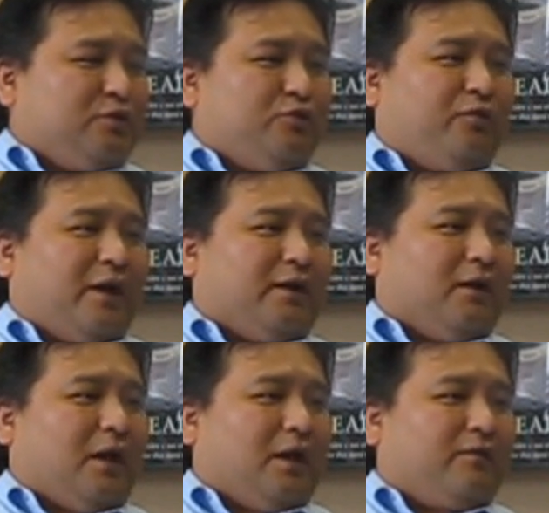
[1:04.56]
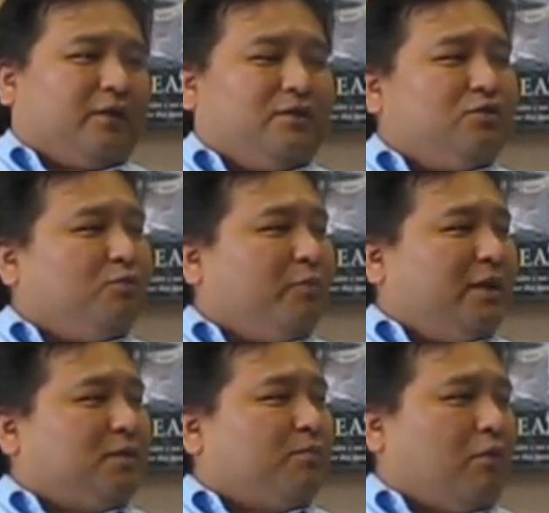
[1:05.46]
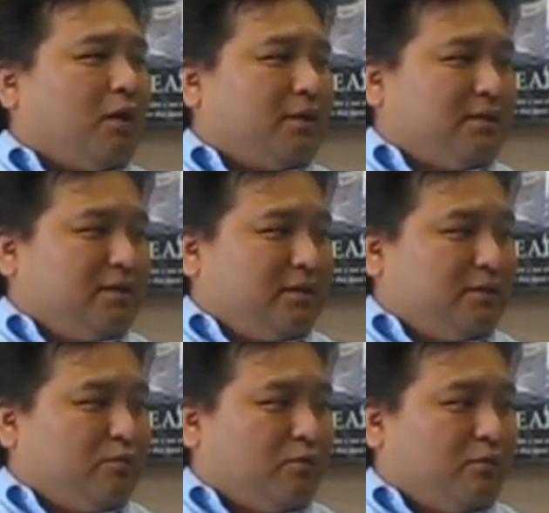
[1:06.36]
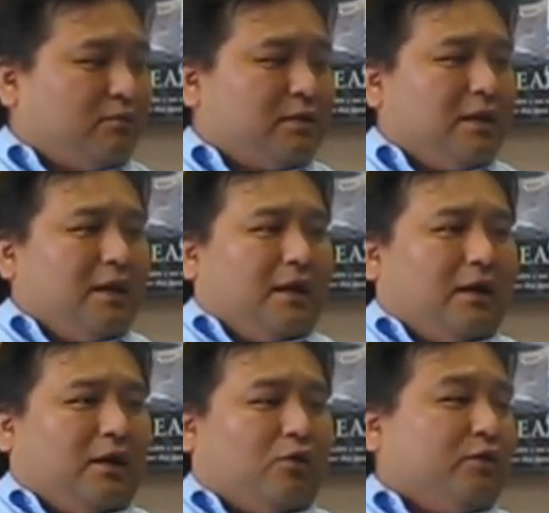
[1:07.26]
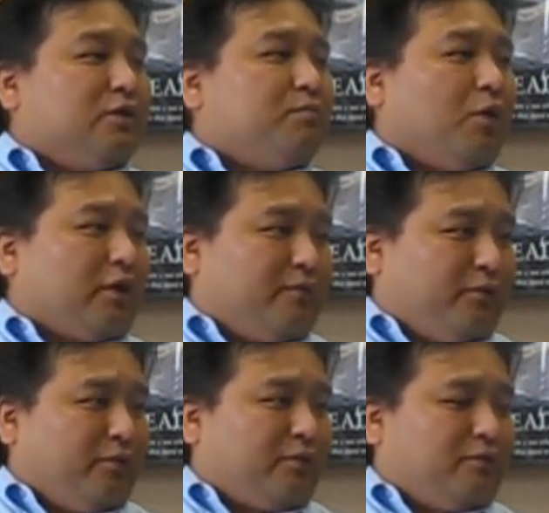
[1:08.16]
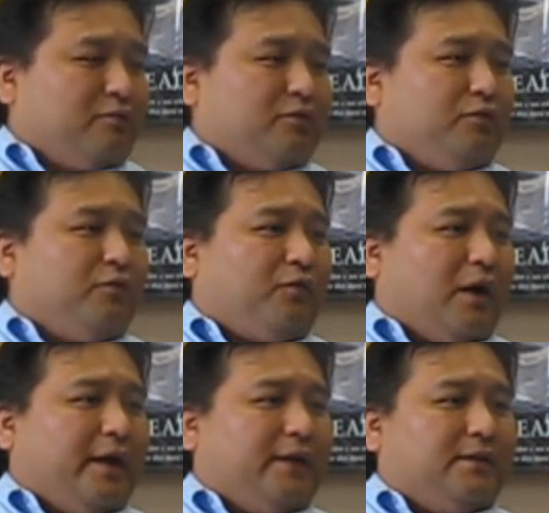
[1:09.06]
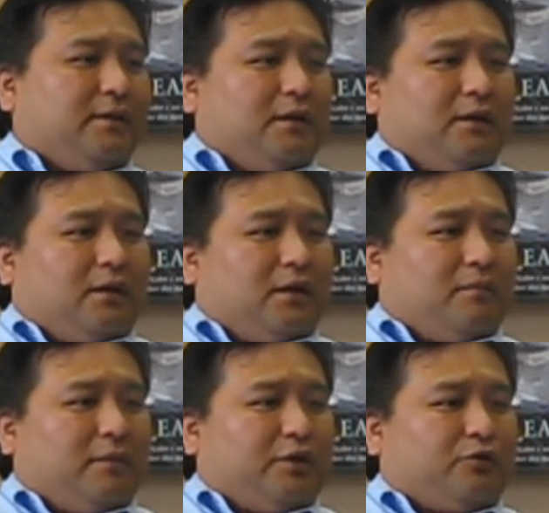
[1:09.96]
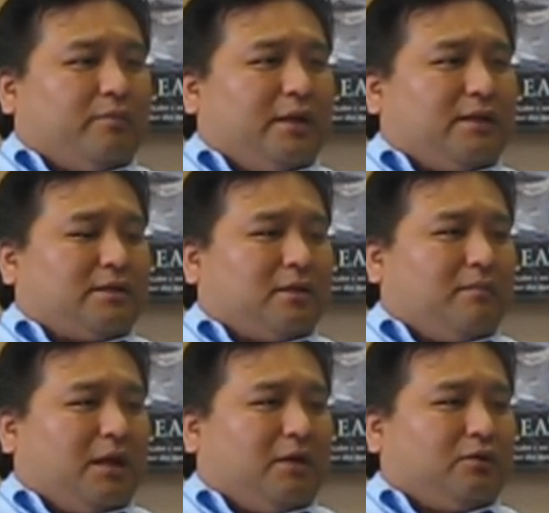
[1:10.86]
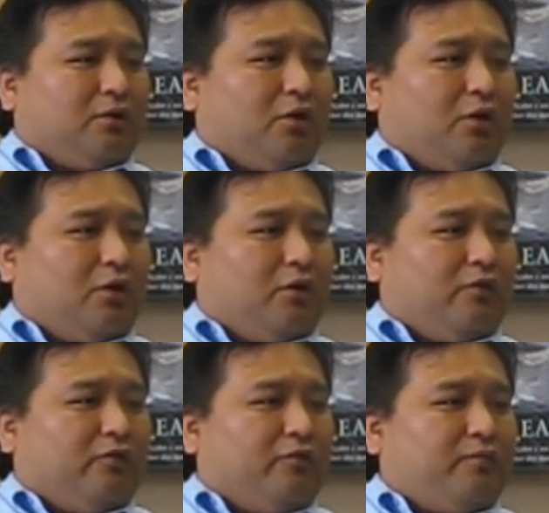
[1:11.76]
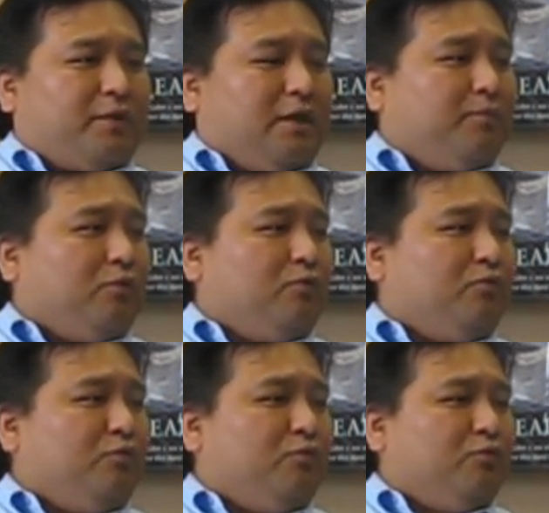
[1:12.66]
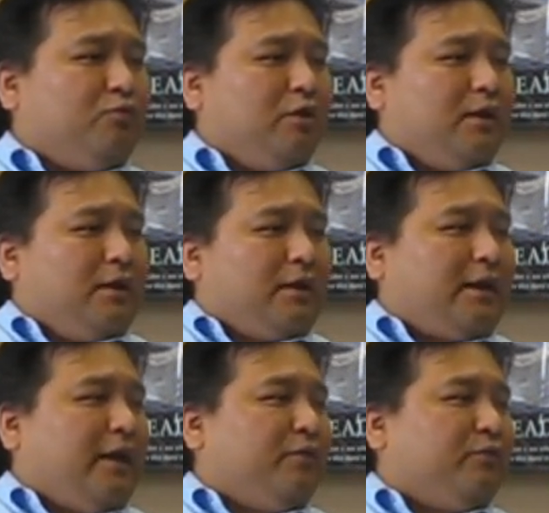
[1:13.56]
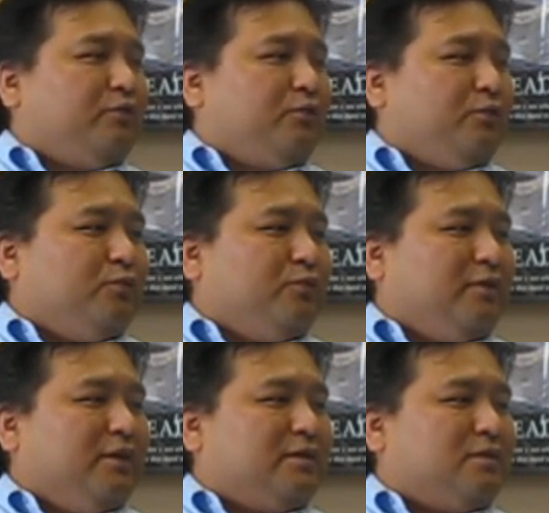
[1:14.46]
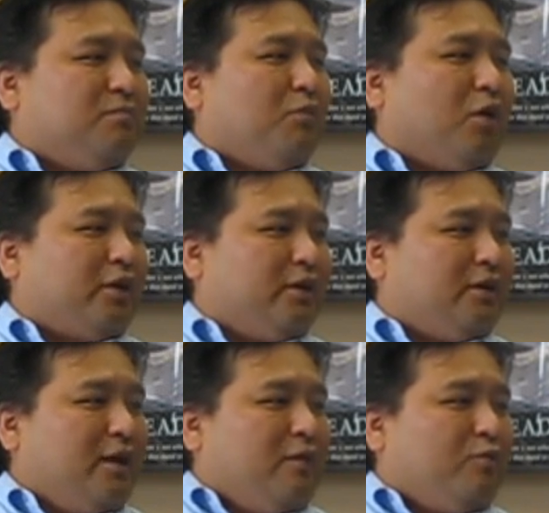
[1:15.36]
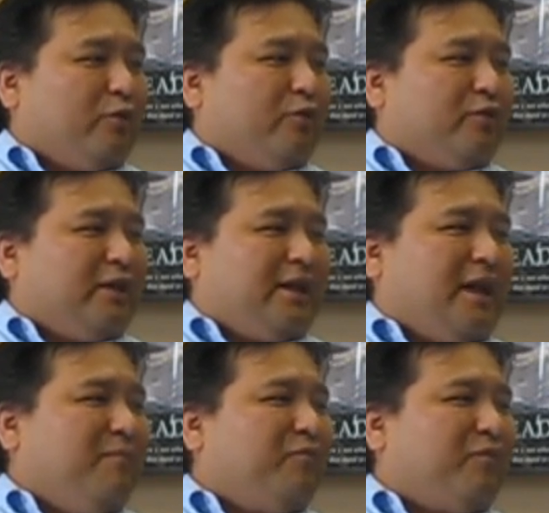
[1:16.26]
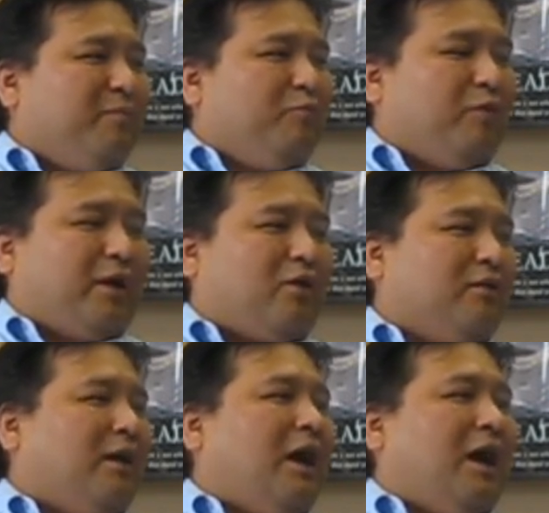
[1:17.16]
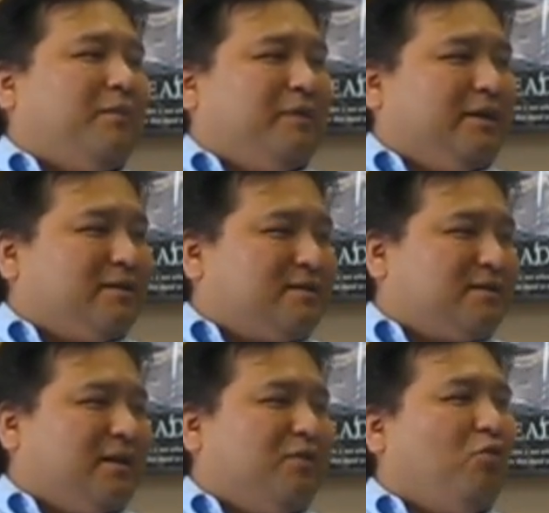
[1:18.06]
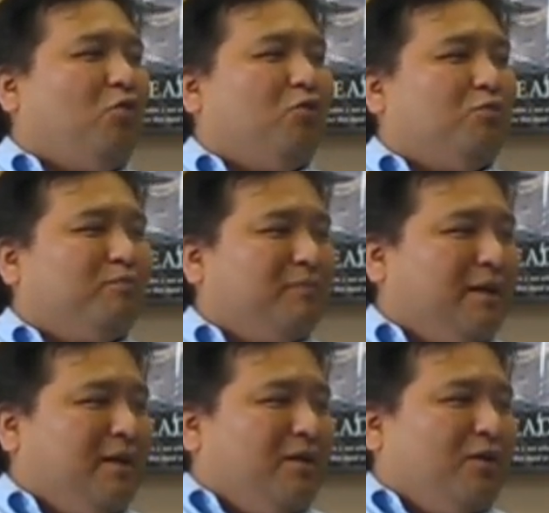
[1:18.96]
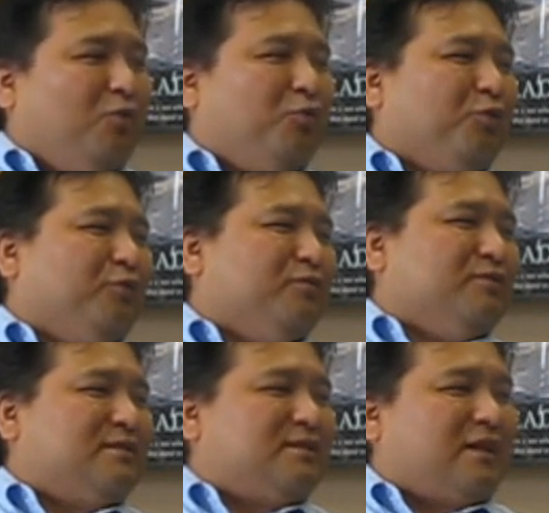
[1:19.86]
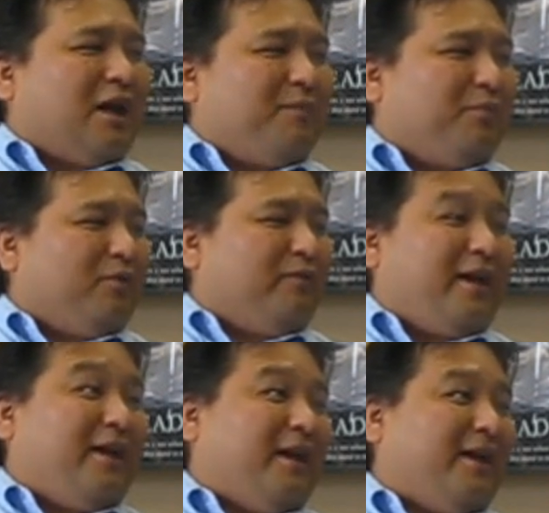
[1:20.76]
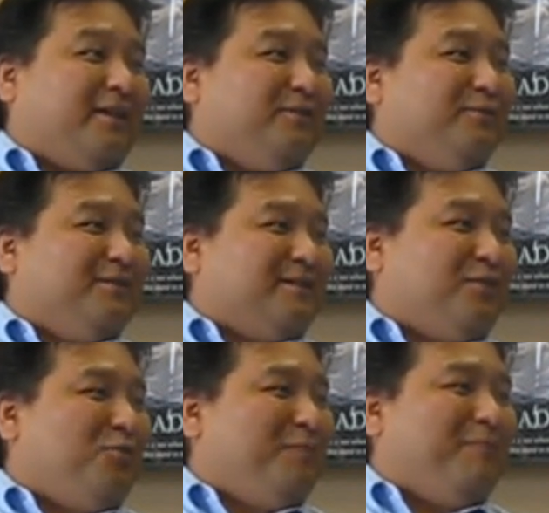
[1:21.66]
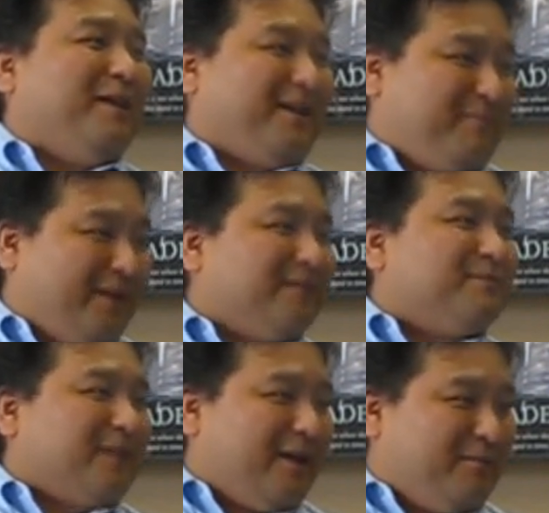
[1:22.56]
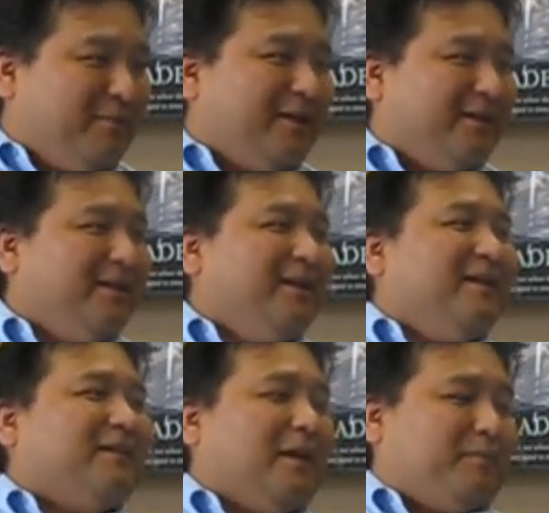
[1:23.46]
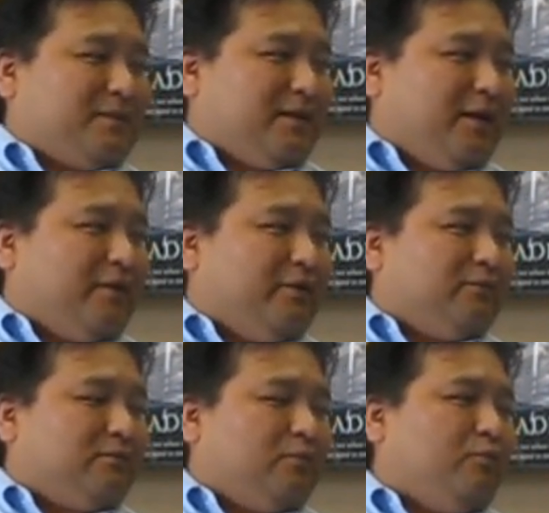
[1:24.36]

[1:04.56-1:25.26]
You find a lot of consumer-based products in these worlds, or this market vertical. You find a tremendous amount of people who cater to this market, where they came from what I call the hobbyist and home owners type of, hey, I can do this at home, maybe I can make some side money type of scenario.